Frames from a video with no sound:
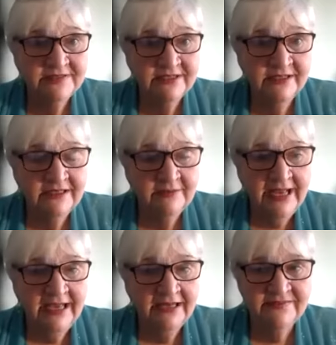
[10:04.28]
up
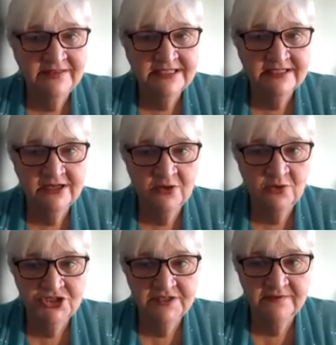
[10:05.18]
out of this
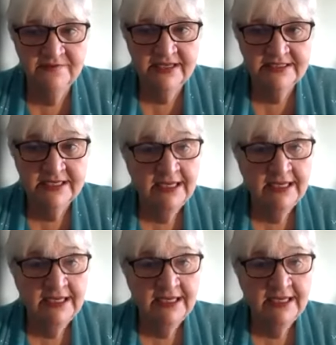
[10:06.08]
notion that